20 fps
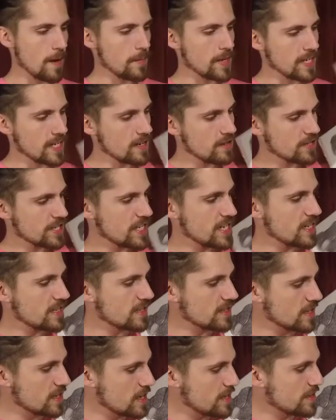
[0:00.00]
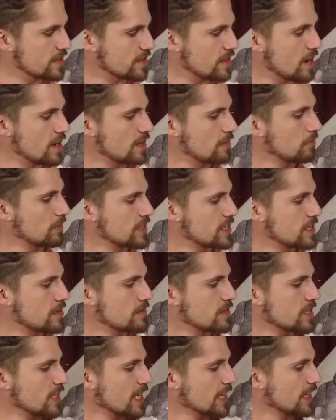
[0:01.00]
I mean, here she is, she started when she
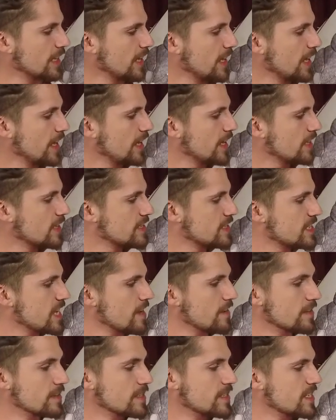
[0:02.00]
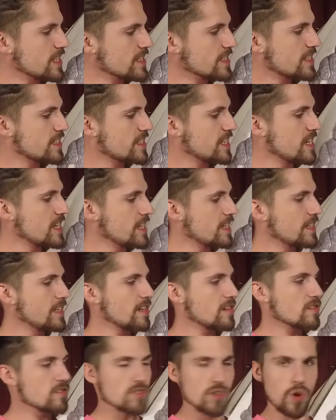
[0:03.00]
was like 16
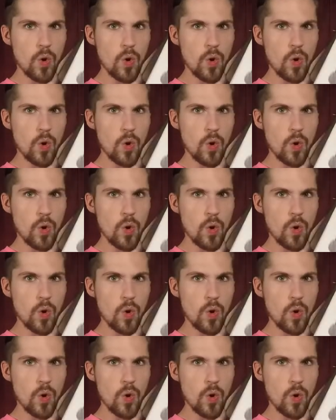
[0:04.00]
years